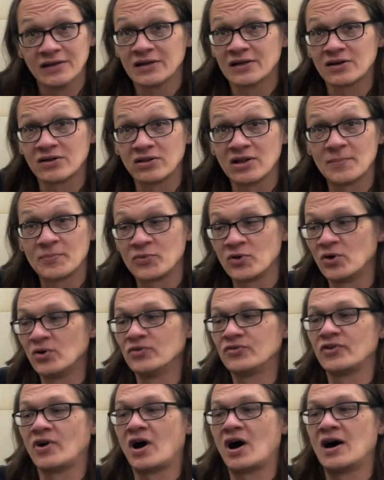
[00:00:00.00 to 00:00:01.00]
clip
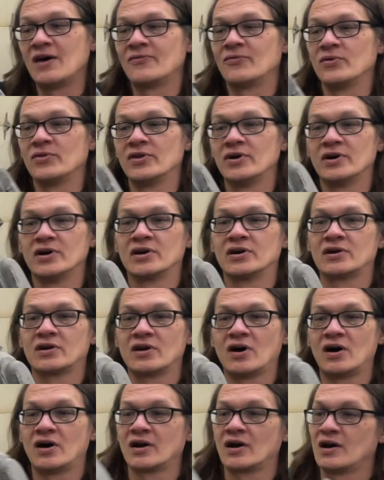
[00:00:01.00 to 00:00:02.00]
those off with a
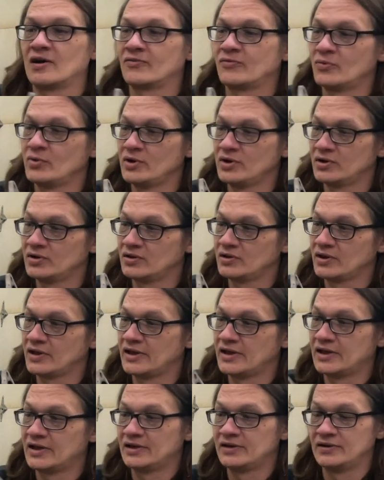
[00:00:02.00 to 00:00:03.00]
cutoff wheel,
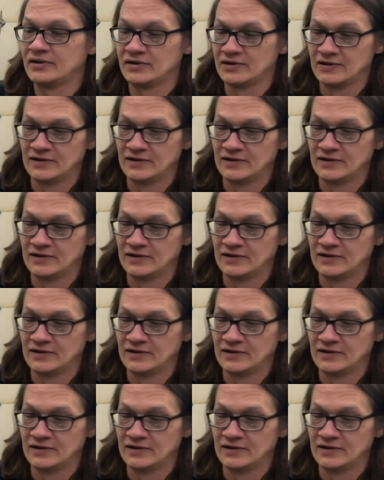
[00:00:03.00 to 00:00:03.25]
and